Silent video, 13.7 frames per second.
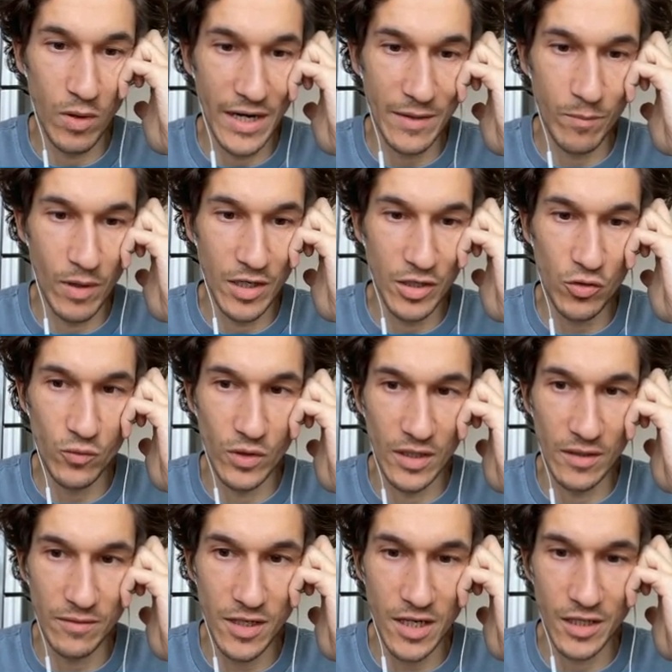a bunch of dev
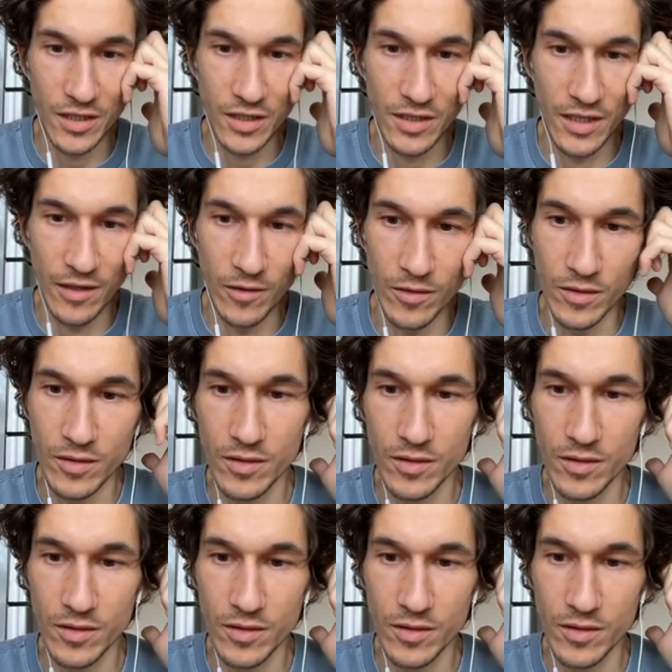cards now.